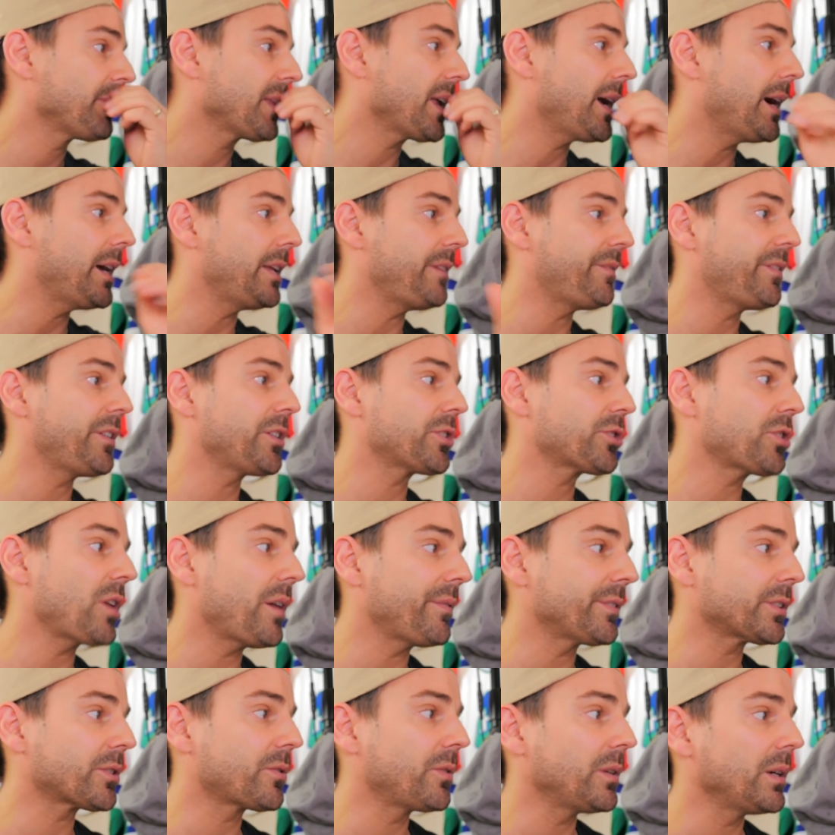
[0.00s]
Uh, he finished off
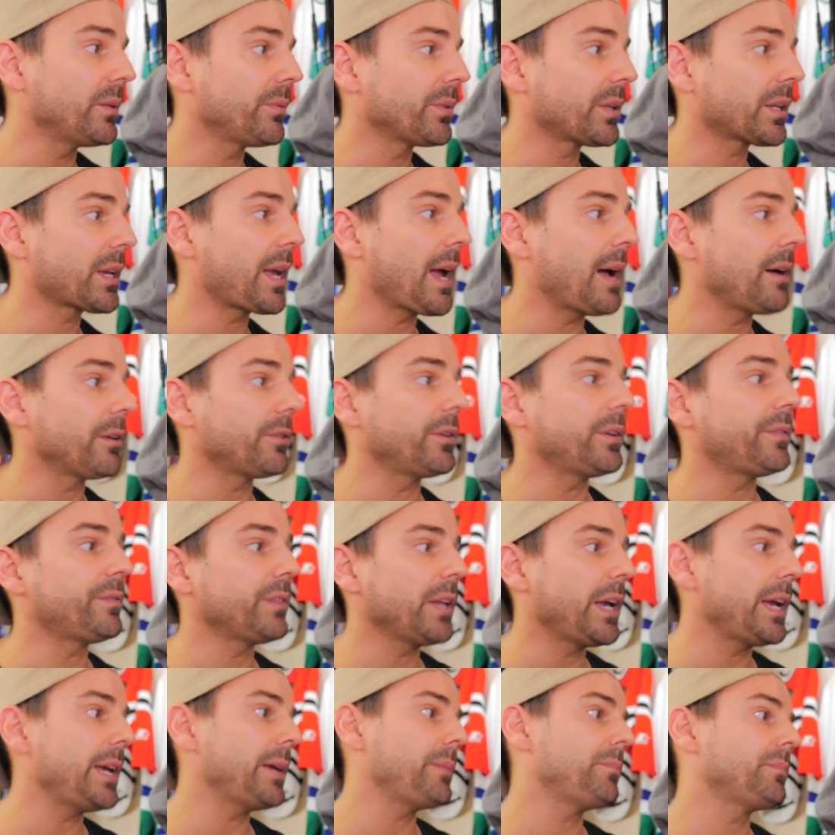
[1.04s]
his career with the Calgary
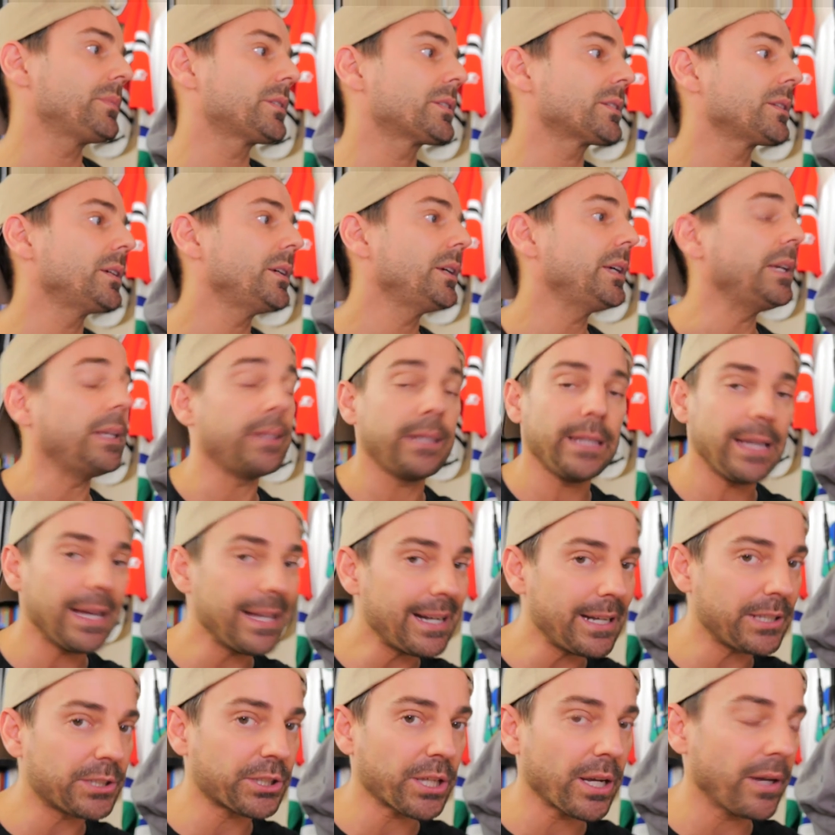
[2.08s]
Flames, in the
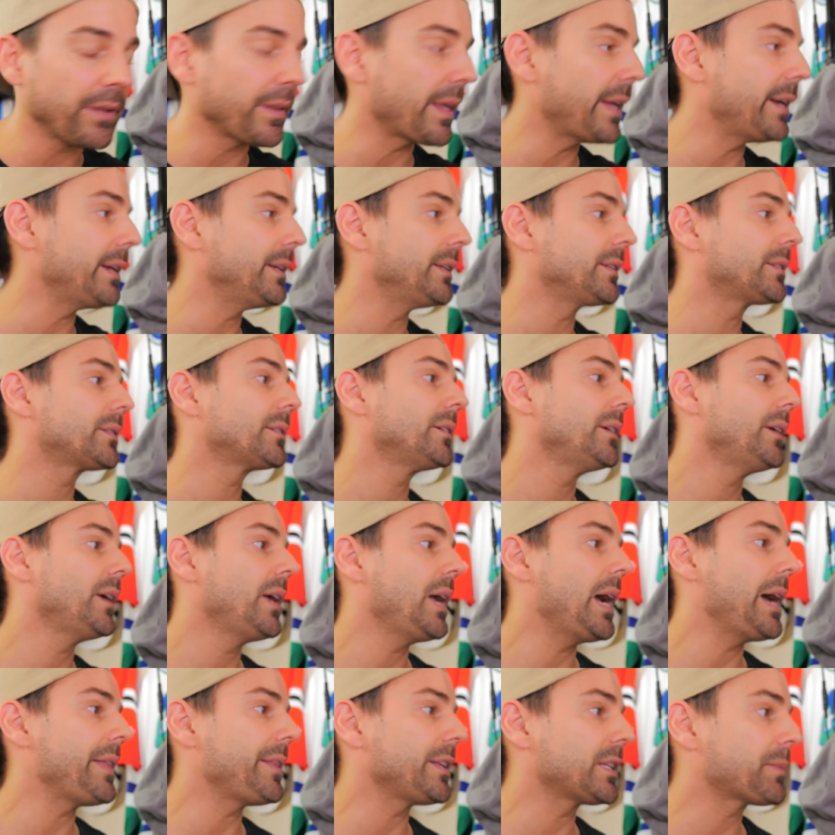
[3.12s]
NHL, that is,
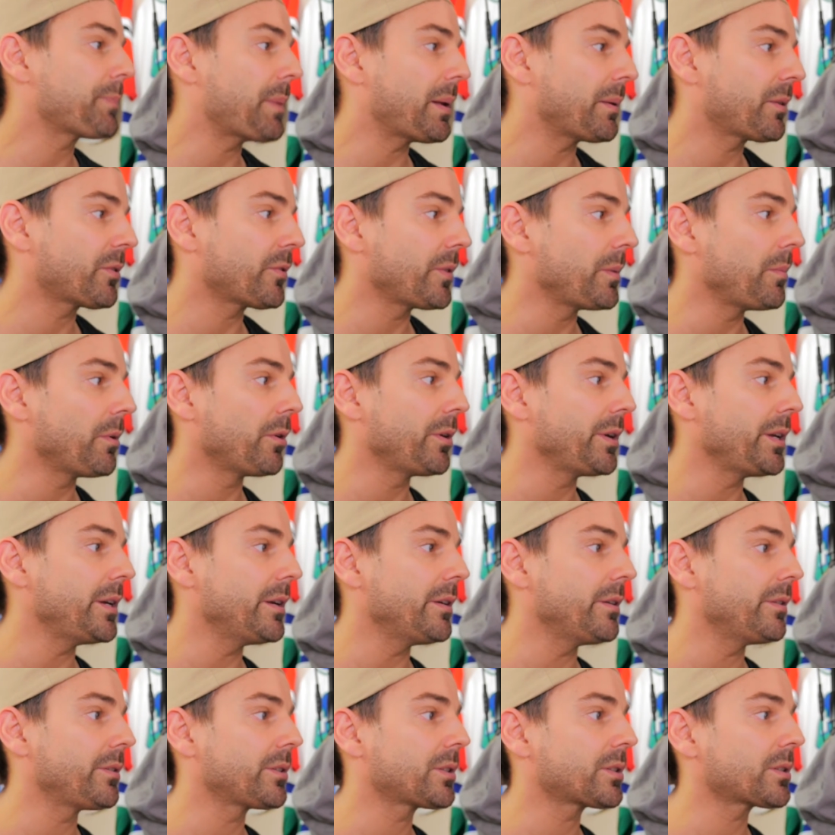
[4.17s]
and then spent three more
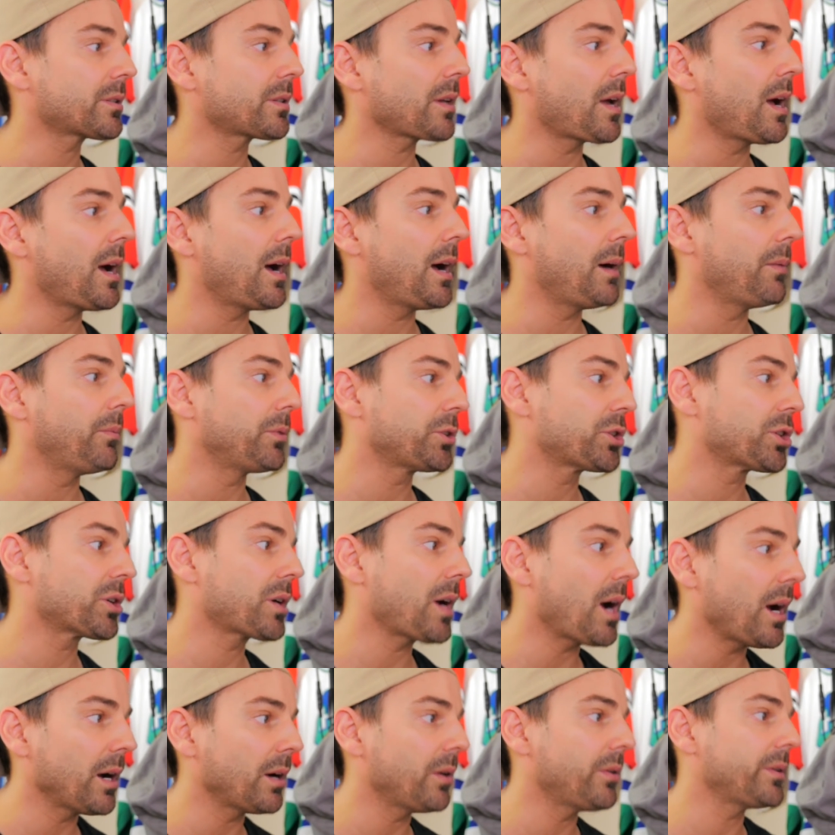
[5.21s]
years uh, with
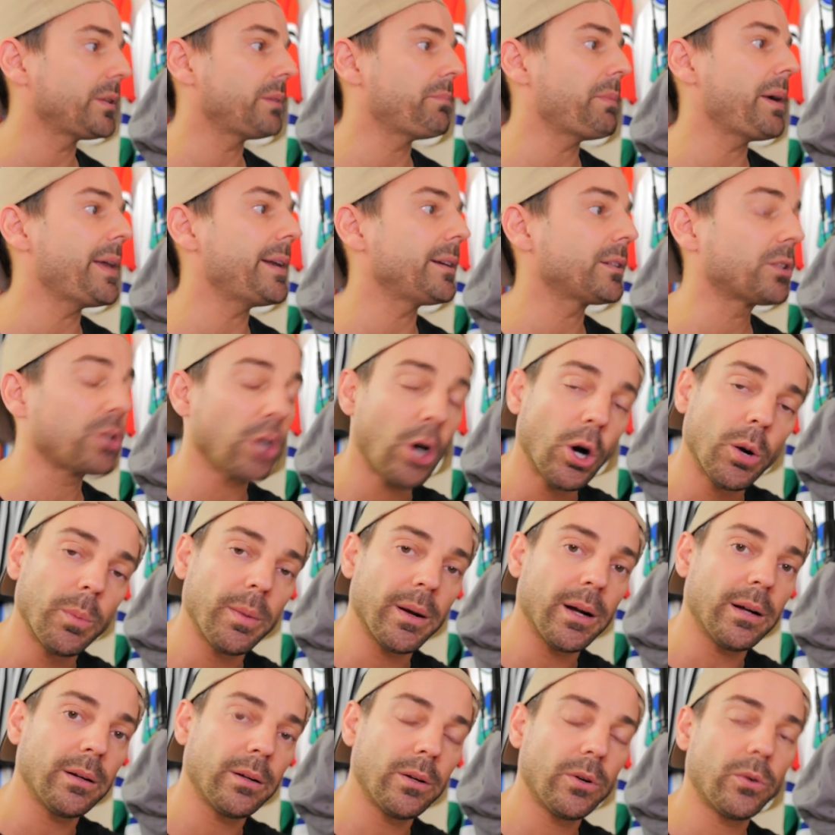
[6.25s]
Chicago and then
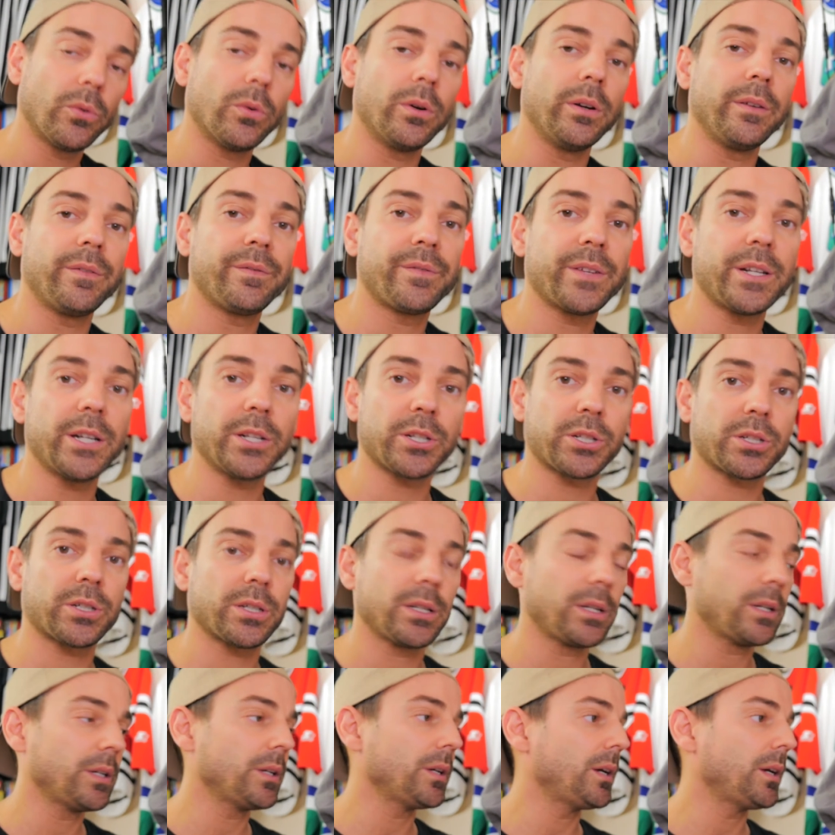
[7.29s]
Manitoba, where he finished
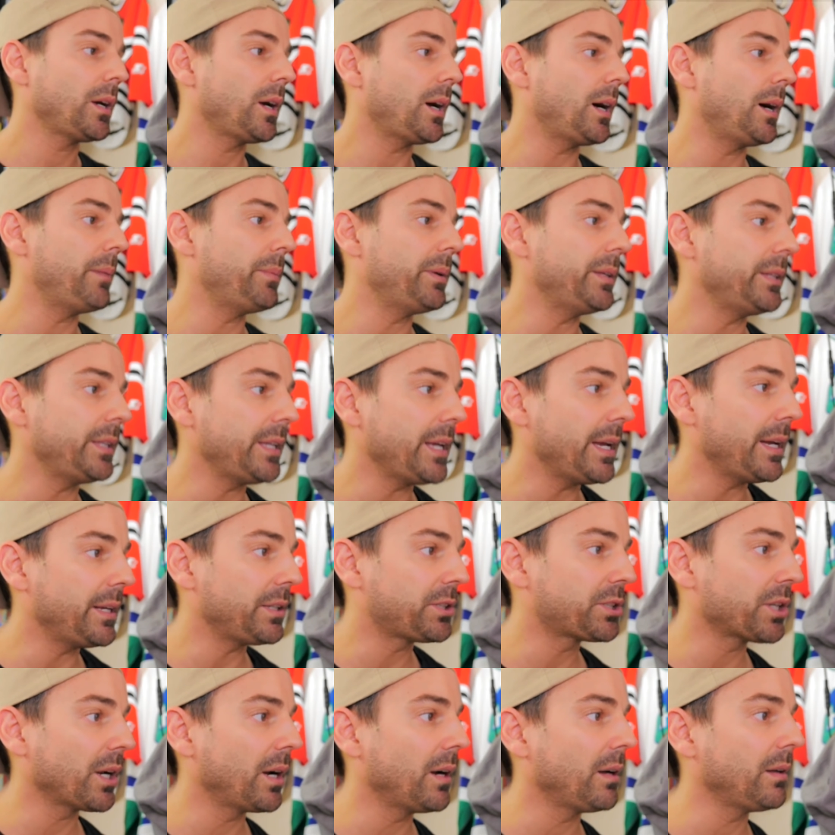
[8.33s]
um, in the
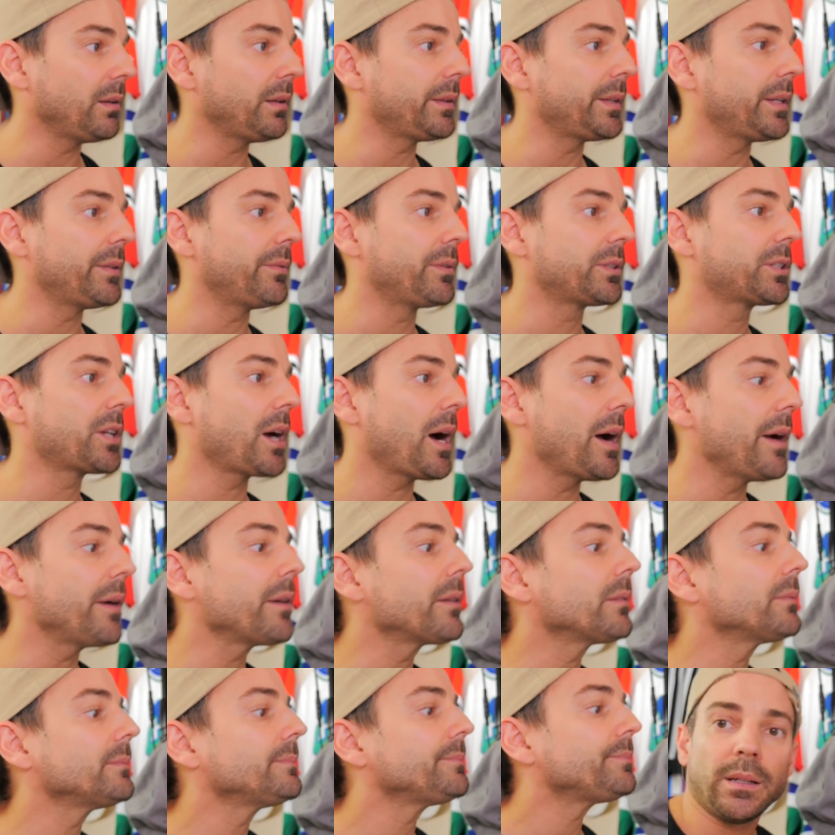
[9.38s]
AHL and then retired.